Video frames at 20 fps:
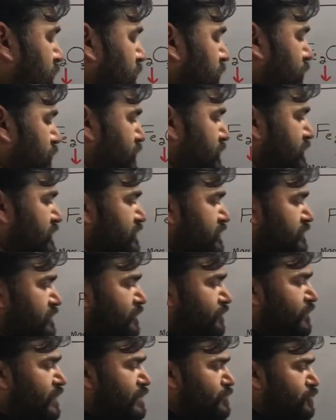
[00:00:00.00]
So this is
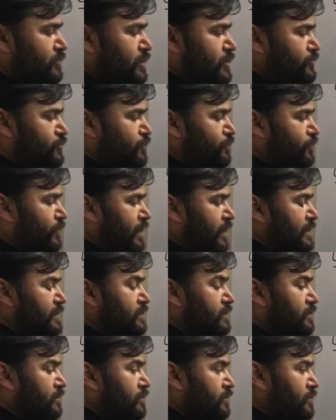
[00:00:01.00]
the formula to
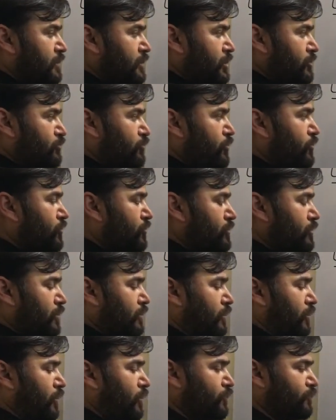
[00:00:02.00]
find mole
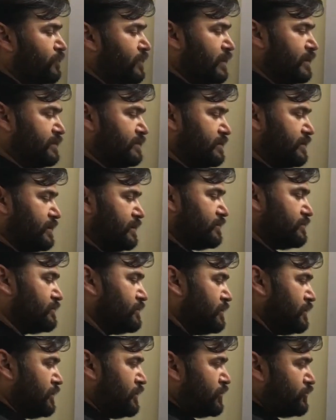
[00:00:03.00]
of any gas.
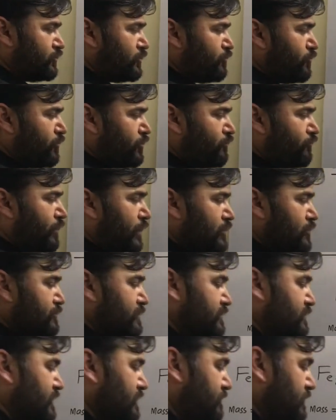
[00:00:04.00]
So more volume
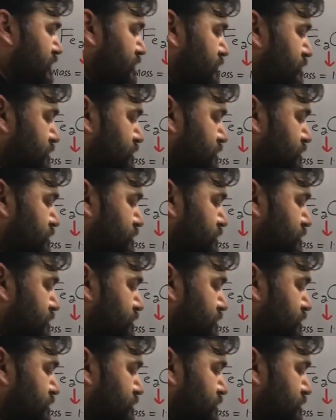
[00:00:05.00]
is given.